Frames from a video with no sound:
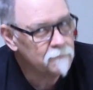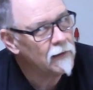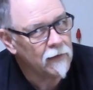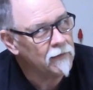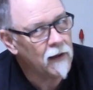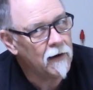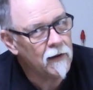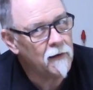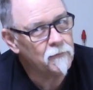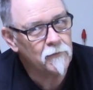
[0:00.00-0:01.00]
like
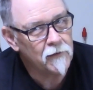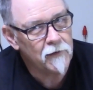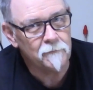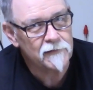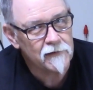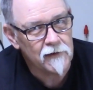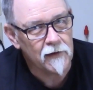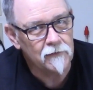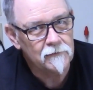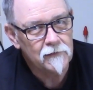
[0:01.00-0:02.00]

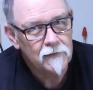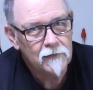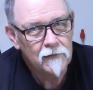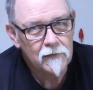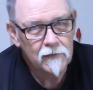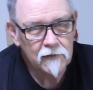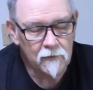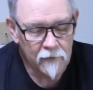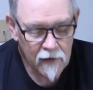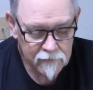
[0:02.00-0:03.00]
99.8%
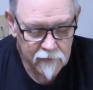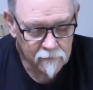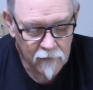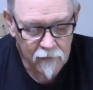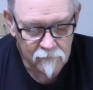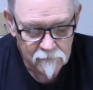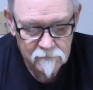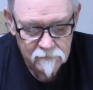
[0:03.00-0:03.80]
capacity, but